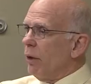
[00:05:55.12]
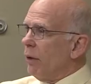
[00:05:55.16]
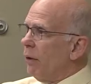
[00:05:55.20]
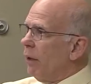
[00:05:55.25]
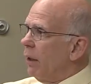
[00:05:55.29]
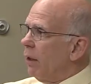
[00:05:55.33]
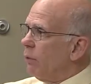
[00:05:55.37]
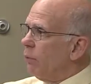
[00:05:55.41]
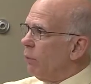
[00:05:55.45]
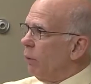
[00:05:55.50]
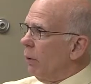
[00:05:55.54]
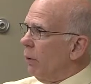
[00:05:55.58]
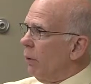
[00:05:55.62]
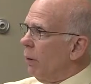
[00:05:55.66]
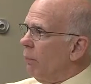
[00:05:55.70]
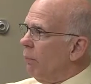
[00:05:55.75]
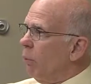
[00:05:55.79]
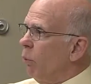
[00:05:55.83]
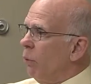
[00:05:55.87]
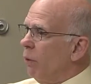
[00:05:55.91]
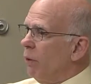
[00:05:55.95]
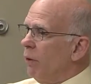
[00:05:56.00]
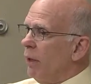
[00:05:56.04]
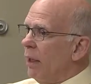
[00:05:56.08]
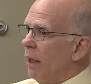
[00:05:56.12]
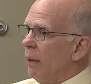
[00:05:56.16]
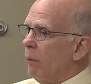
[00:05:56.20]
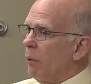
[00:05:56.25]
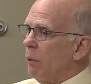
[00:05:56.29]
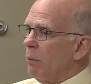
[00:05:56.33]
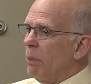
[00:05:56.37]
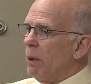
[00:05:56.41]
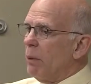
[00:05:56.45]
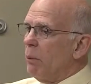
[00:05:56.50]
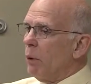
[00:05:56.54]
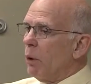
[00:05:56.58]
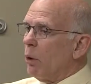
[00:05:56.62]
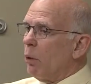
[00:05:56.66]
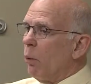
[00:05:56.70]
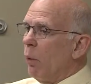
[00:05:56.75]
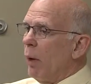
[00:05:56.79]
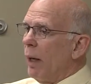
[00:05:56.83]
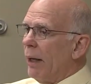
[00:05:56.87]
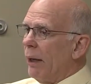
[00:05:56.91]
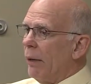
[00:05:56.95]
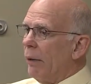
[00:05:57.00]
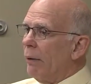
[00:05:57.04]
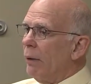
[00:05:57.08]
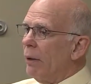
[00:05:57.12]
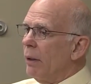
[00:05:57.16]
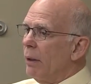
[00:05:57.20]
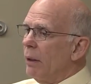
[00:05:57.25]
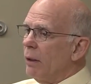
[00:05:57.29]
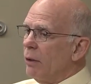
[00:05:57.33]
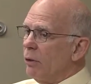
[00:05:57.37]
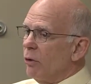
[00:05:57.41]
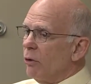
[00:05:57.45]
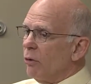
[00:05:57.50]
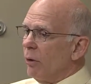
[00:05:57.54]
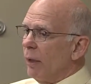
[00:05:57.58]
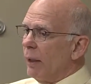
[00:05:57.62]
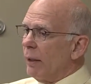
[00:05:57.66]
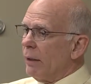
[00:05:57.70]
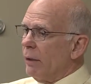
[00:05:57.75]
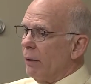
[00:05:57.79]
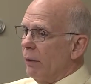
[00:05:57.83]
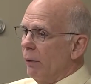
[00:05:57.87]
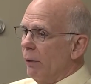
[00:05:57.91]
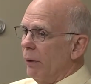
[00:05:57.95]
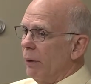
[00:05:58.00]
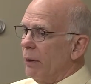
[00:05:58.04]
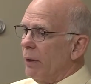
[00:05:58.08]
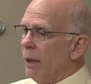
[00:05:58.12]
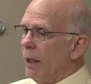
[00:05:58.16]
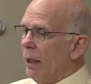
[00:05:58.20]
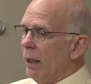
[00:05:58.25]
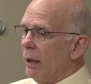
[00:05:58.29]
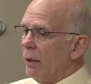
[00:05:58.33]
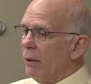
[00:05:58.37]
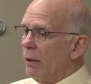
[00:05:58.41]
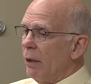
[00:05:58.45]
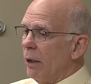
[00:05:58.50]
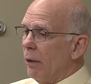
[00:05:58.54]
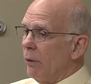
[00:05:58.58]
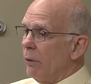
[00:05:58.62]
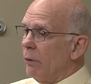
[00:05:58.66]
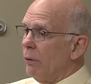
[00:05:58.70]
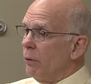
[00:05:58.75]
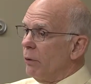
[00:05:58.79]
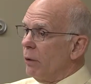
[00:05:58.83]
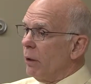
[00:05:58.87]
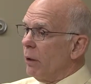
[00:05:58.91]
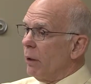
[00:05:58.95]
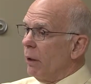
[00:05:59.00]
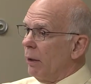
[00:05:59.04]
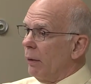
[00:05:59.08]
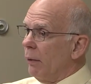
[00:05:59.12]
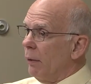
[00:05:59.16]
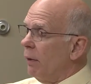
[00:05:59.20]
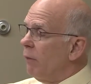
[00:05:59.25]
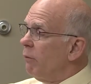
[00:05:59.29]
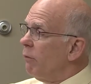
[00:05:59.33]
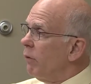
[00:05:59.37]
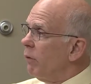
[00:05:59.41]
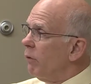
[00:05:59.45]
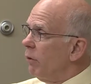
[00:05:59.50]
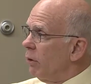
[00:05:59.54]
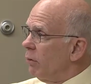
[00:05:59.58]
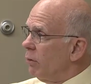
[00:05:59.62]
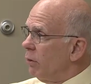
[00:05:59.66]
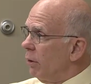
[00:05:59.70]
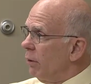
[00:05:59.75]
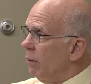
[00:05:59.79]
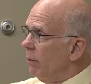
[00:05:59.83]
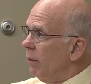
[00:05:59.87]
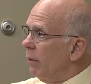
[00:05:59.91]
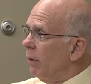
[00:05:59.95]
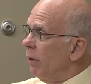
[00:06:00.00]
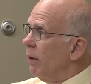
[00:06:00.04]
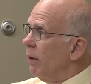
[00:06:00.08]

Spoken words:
I think is really important. They would be required, just like they are in care, to declare a physician